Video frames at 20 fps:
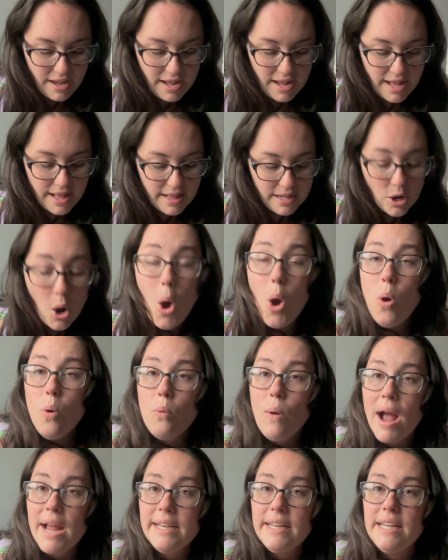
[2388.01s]
And
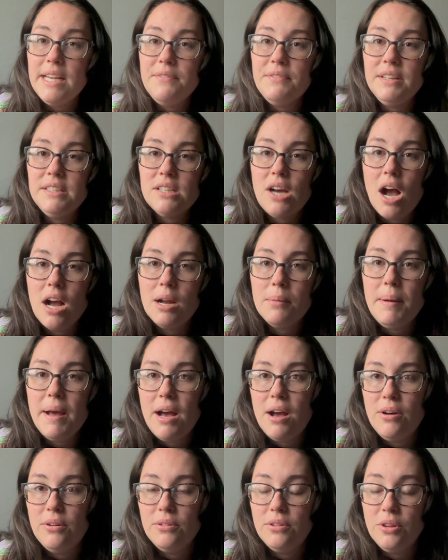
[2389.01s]
oh, I didn't even talk
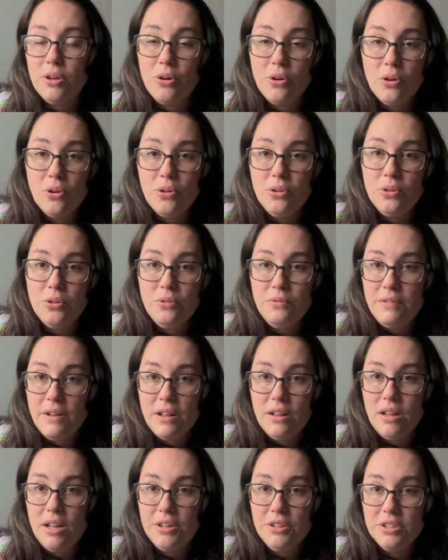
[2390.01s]
about The Girl Who
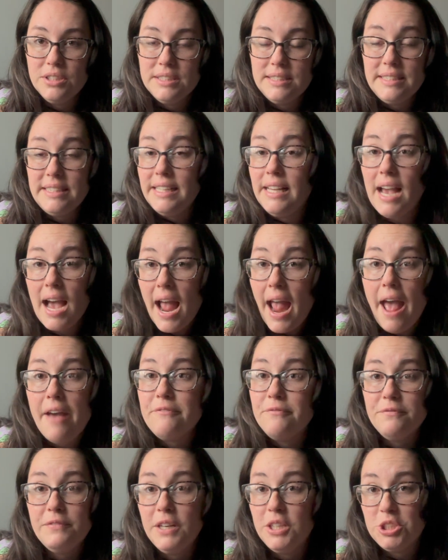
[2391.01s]
Fell Under the Sea. I
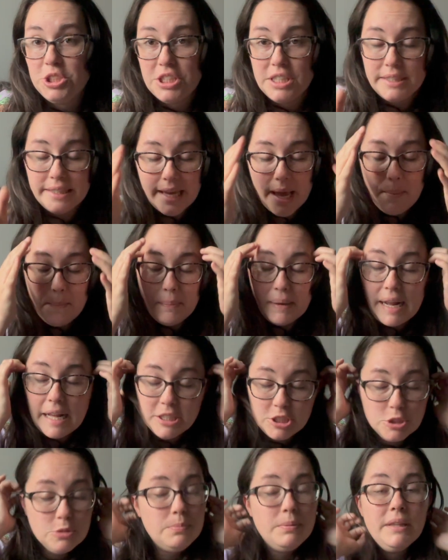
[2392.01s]
haven't finished it yet, but I
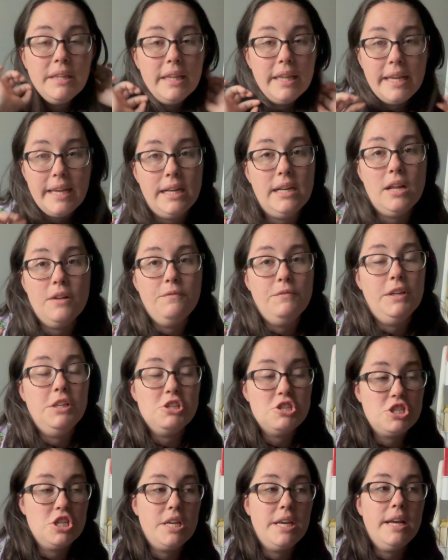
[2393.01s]
do plan on
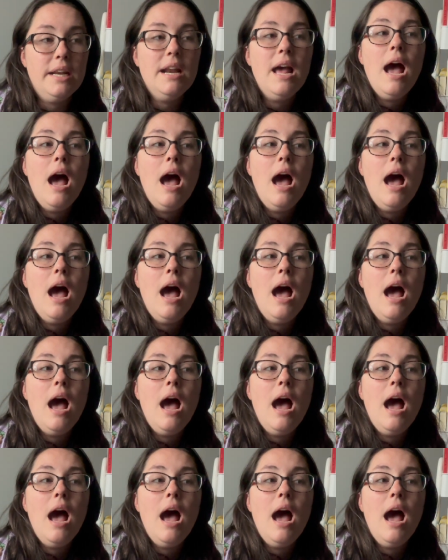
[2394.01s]
finishing it.